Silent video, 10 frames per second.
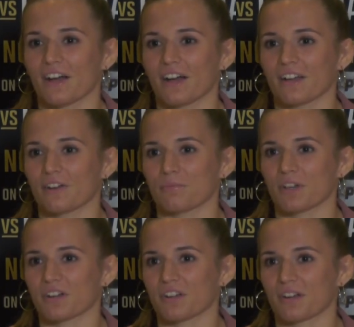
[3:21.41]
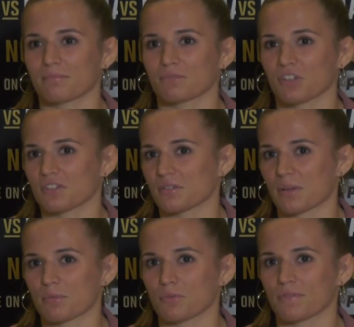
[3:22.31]
I know I'm younger and she has a
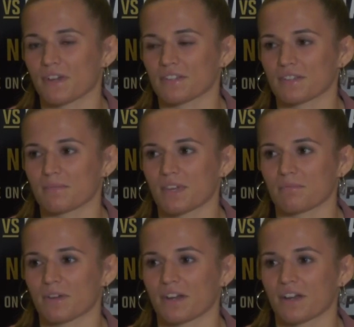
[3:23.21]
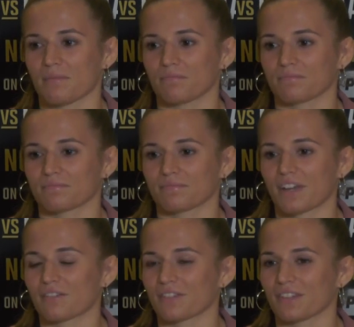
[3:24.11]
couple more fights than me, but
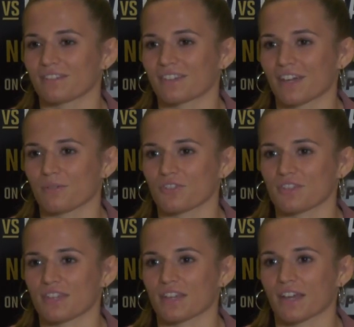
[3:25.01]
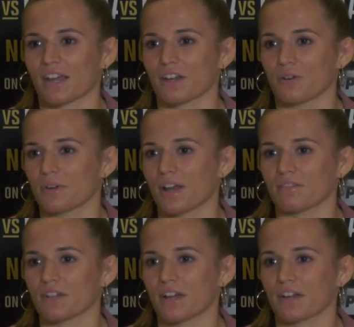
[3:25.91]
I don't really care what she's thinking. I know what I've
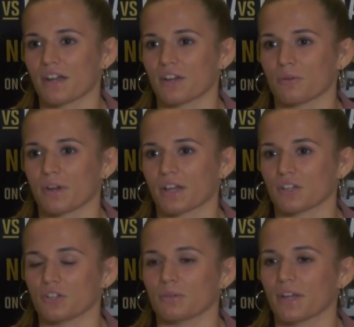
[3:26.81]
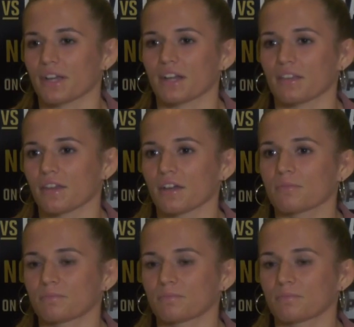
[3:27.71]
done, and I know what I can do when I get in there.